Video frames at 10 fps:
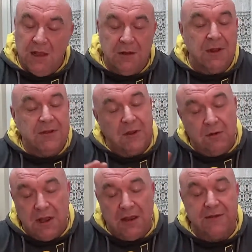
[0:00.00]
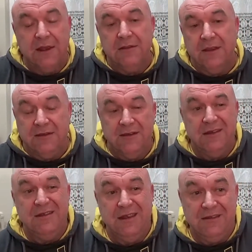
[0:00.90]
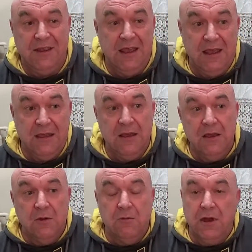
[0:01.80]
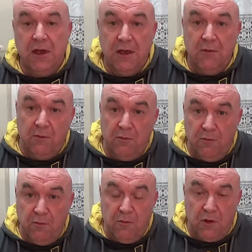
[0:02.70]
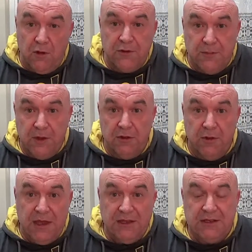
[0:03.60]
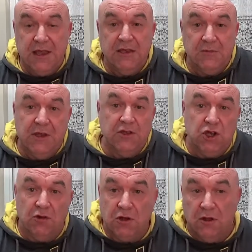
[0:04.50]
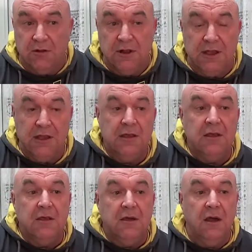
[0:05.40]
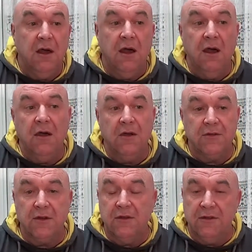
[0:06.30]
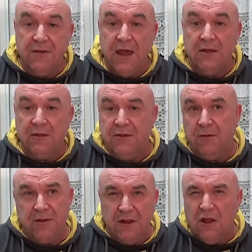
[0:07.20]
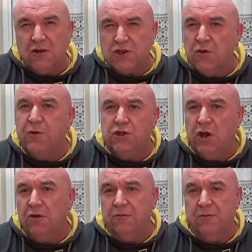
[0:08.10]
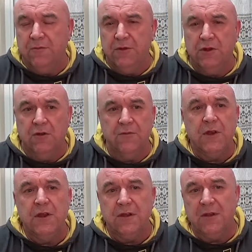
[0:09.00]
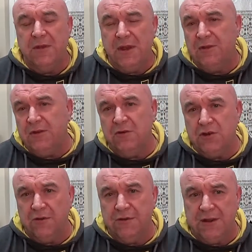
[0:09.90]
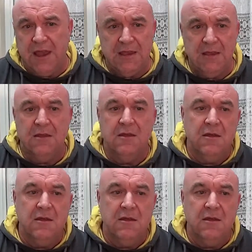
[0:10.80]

Anyway, so like I said, this year we're going to be on the main stage, me and John Connolly. So there's that. So there's a lot of stuff with John, funny enough. I saw John today.